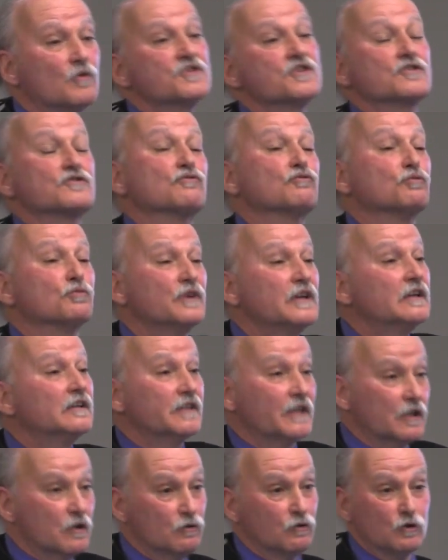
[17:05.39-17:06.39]
which is
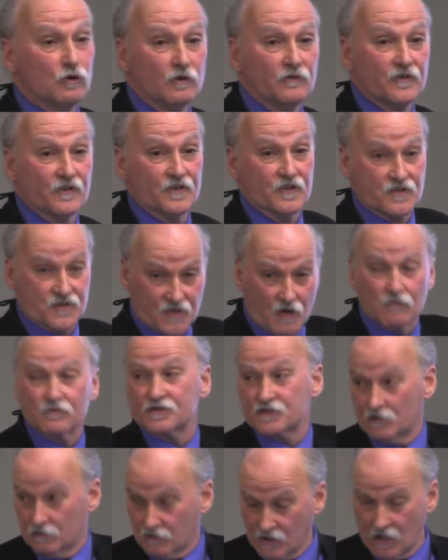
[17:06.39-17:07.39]
really cool for the
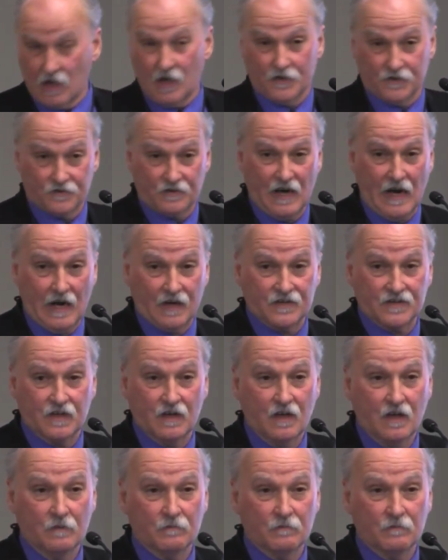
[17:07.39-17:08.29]
social contract